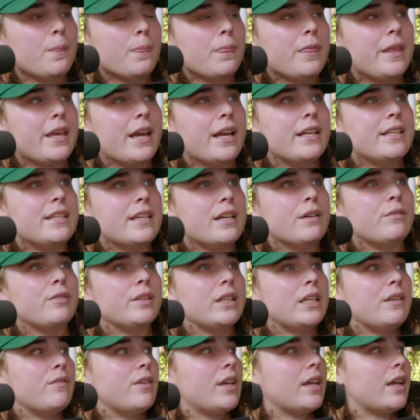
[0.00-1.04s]
the idea of
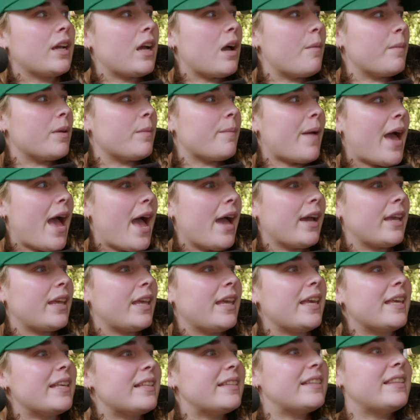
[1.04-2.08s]
leaving and coming back
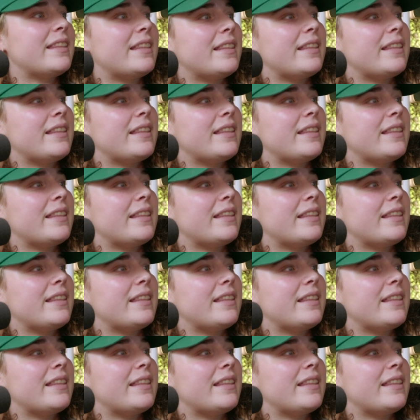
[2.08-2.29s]
is